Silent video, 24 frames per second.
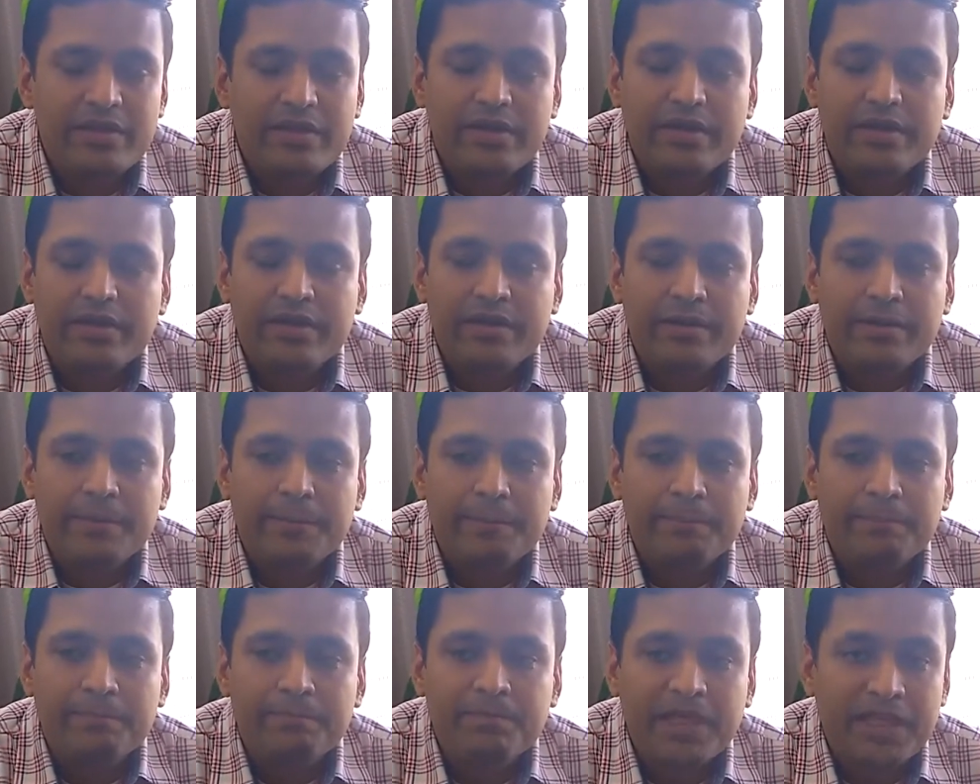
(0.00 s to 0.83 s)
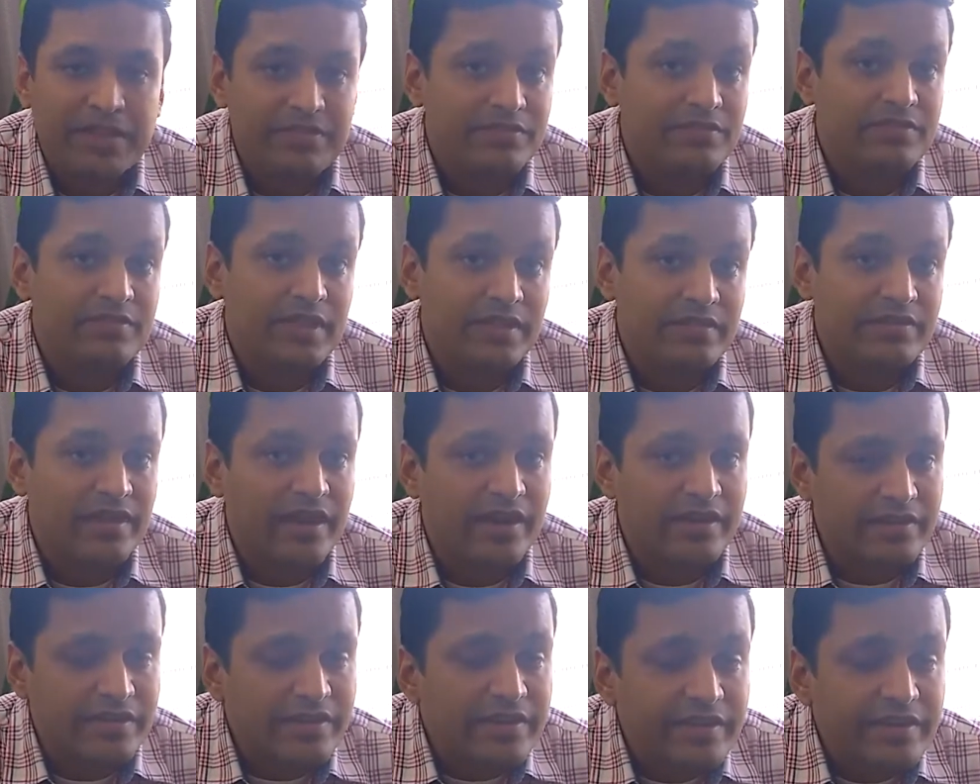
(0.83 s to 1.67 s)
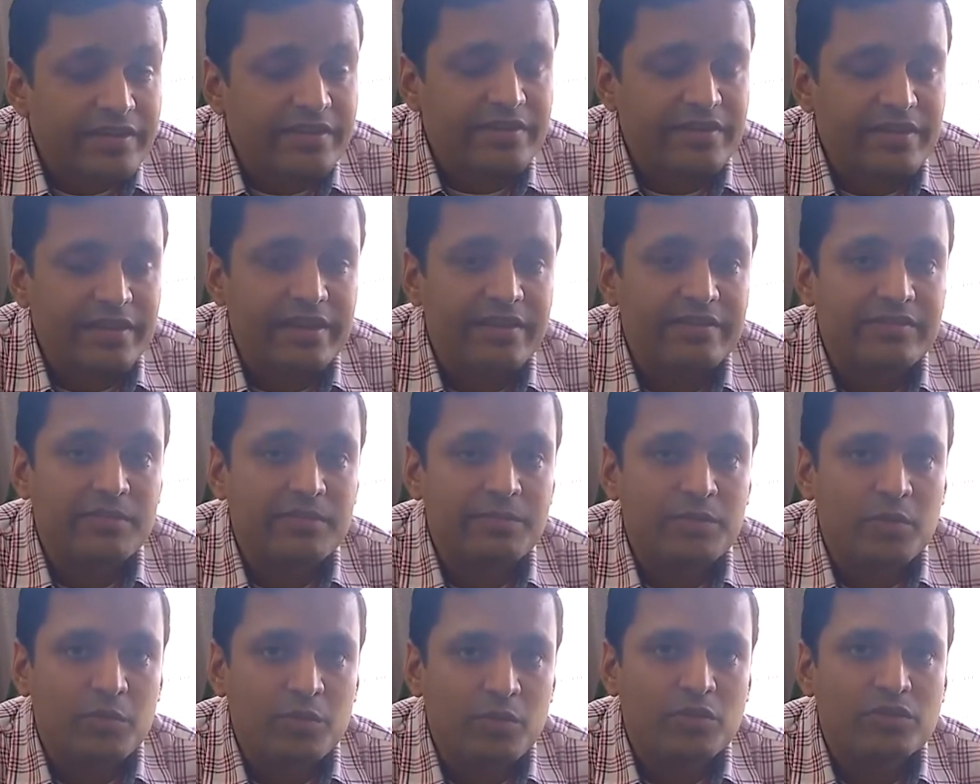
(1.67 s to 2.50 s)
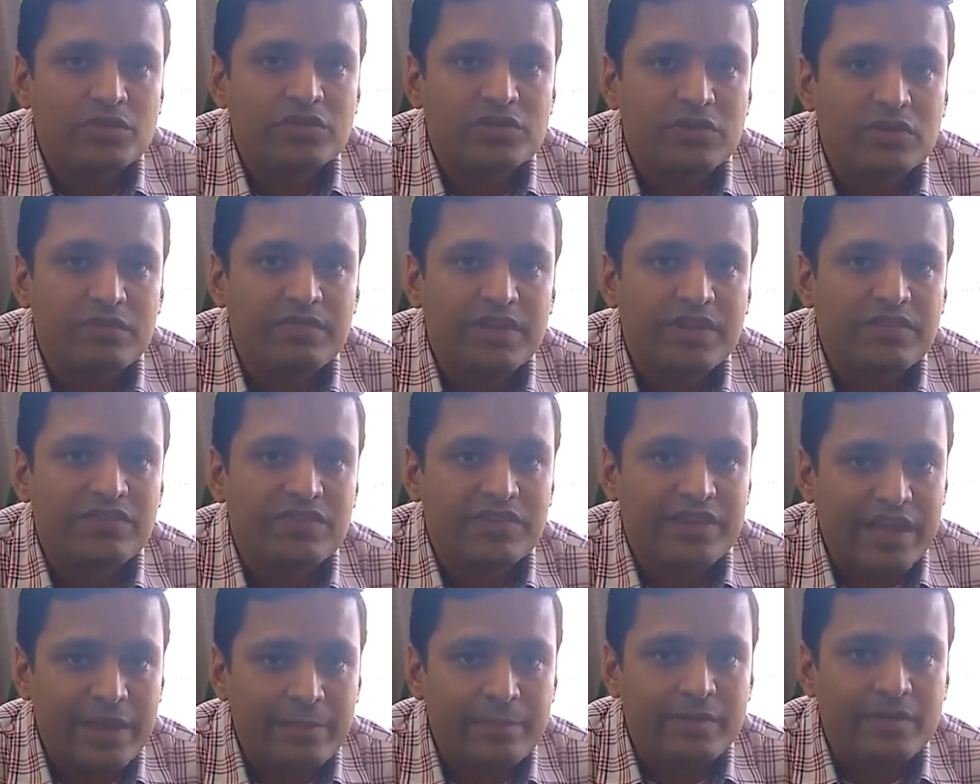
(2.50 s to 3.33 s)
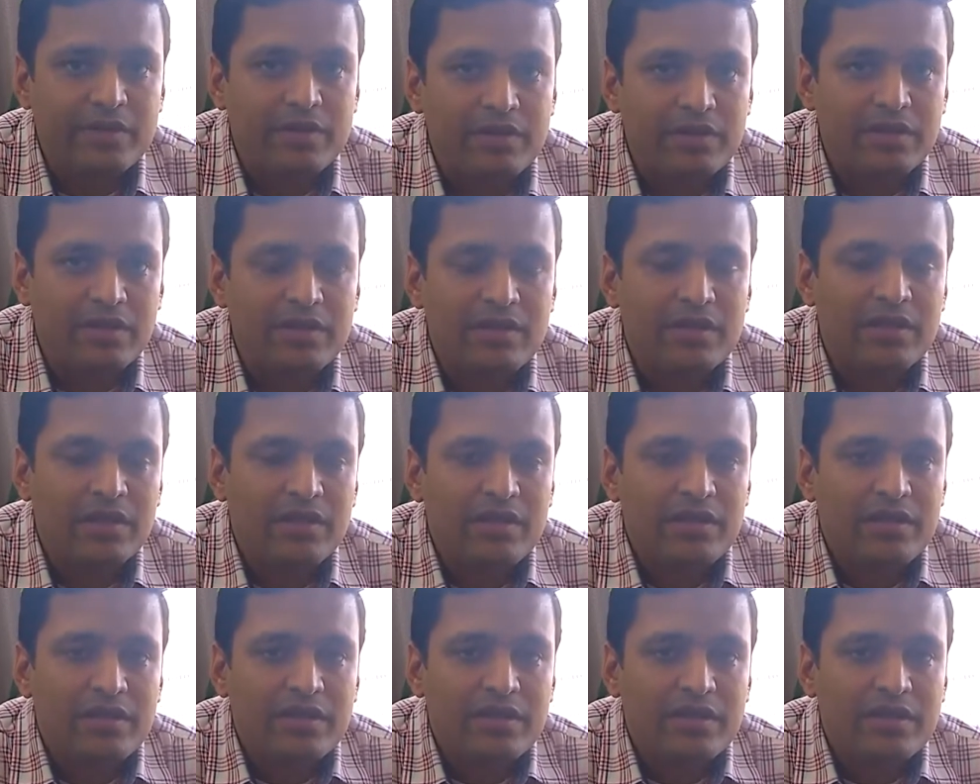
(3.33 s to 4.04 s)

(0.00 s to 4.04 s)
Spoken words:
That's heartening. As a proportion of venture capital,